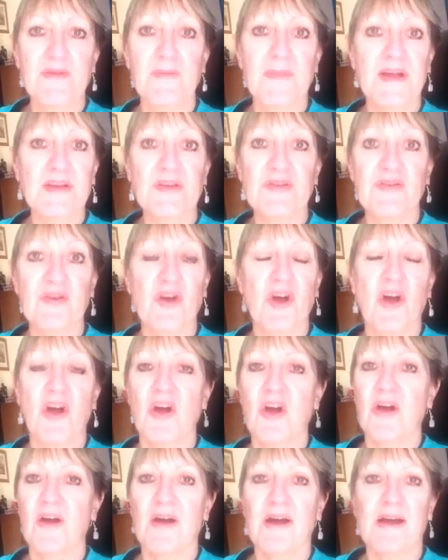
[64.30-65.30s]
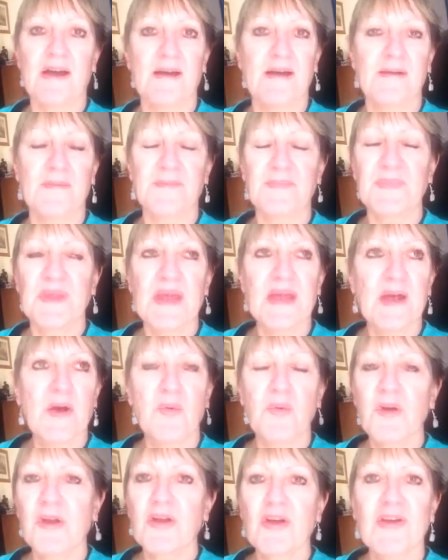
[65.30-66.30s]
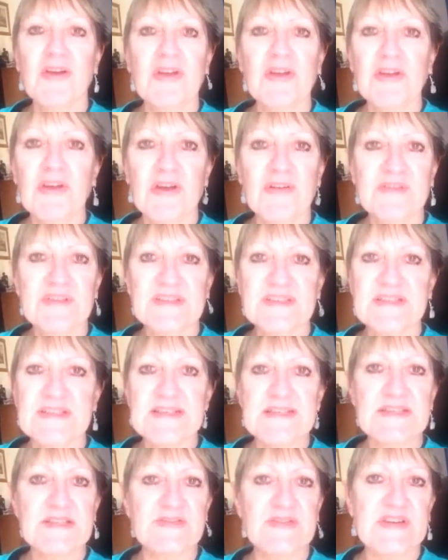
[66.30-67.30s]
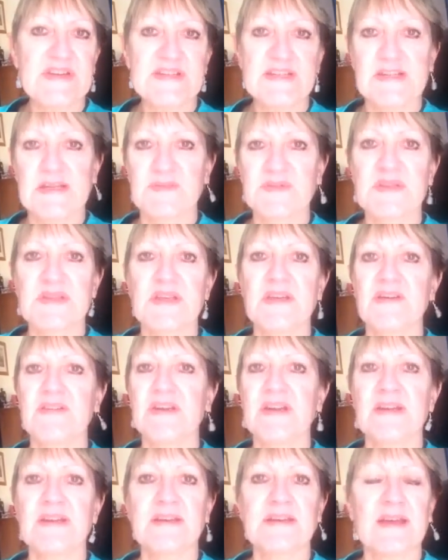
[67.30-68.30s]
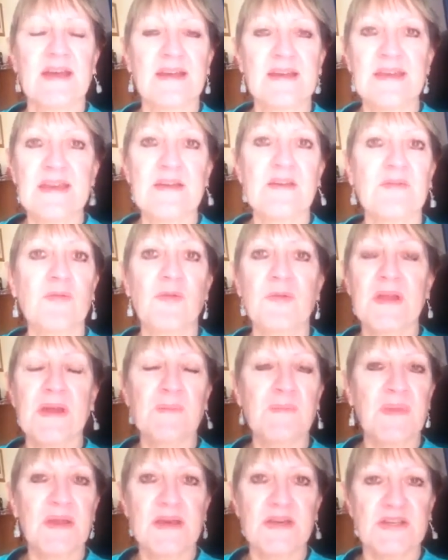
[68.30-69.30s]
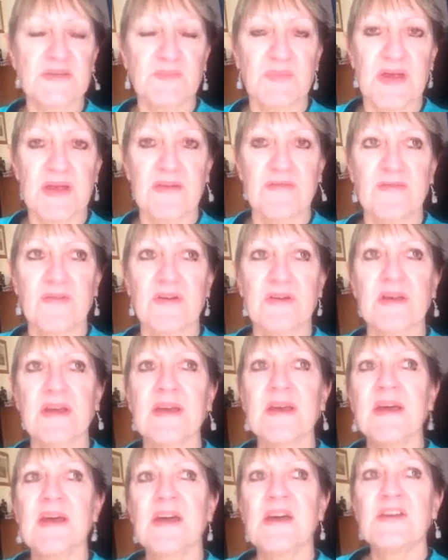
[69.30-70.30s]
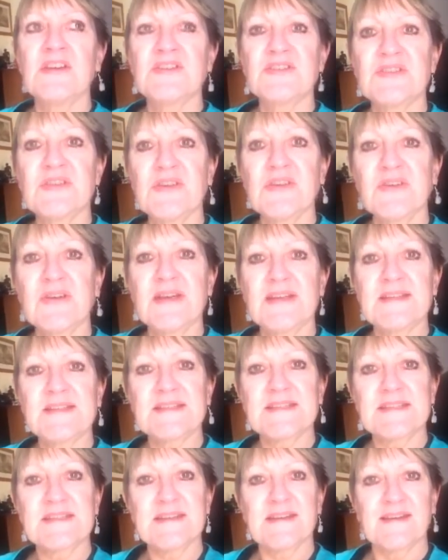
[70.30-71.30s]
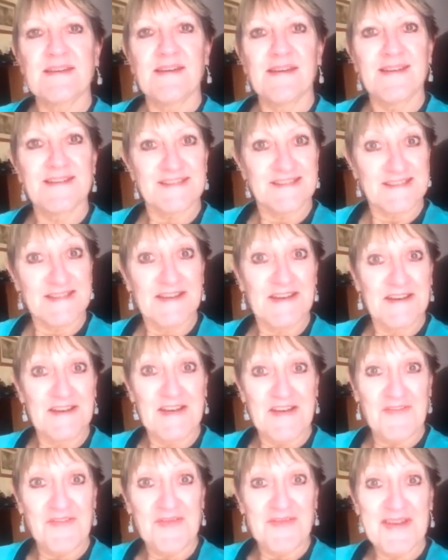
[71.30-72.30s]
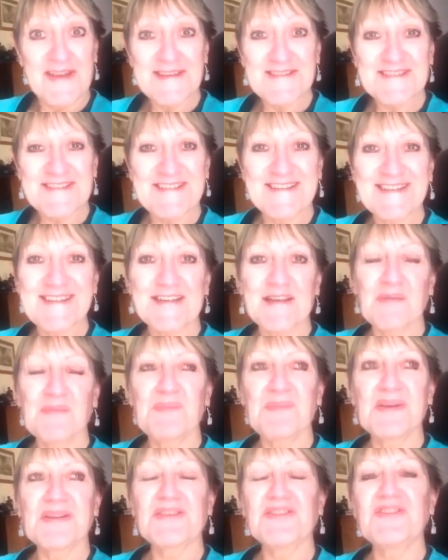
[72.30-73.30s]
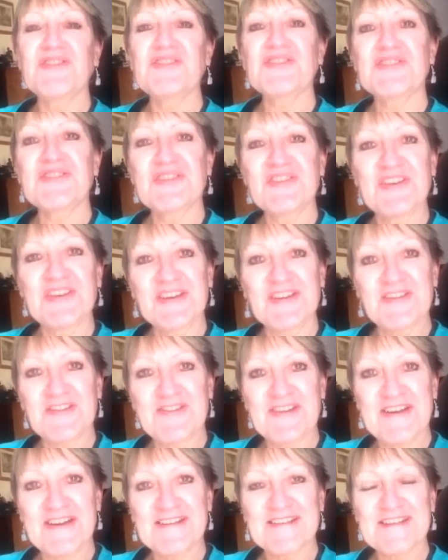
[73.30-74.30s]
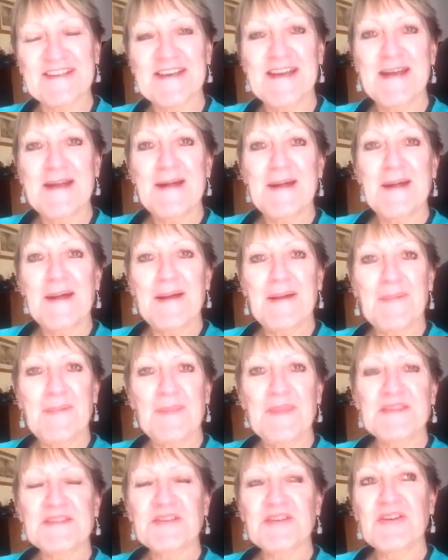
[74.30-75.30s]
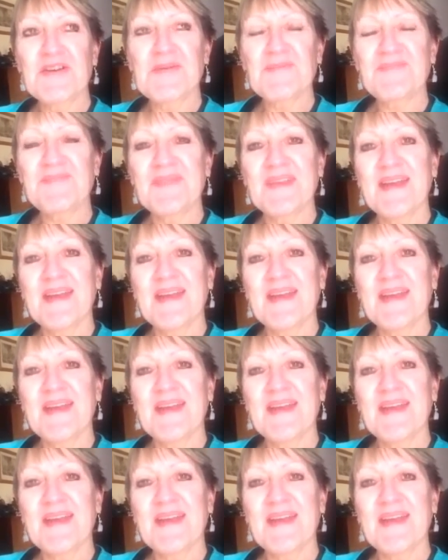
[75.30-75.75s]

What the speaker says: for my new car. We're going overseas 3 times a year and I need all that money to pay for it. So it's still an affirmation, but you're just turning it around. So